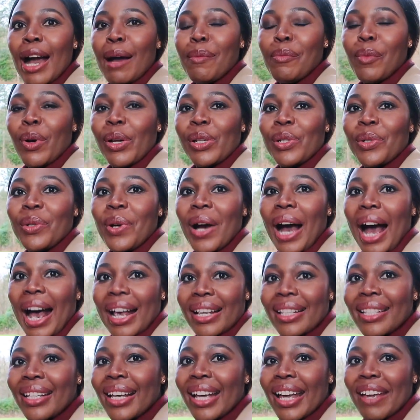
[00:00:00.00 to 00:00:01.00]
I'm going to
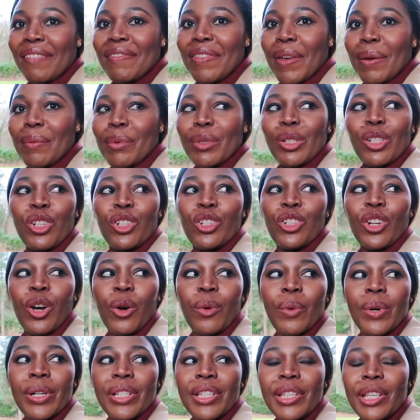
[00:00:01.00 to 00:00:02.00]
ask if they will
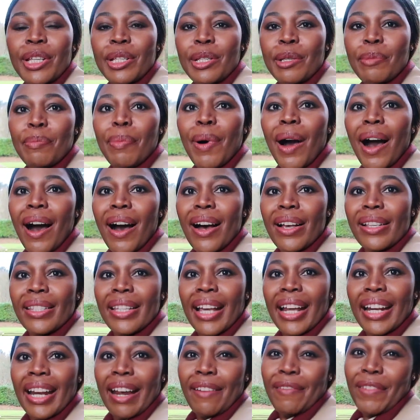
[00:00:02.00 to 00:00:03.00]
show us the spas
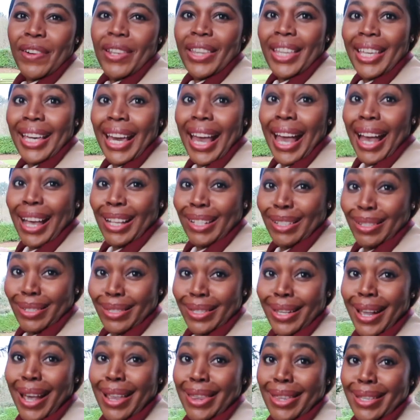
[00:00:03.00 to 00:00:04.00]
and everything else
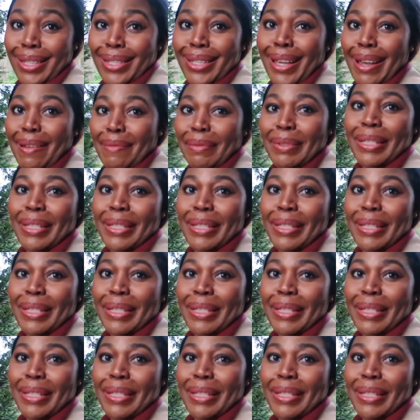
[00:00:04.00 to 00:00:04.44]
at the same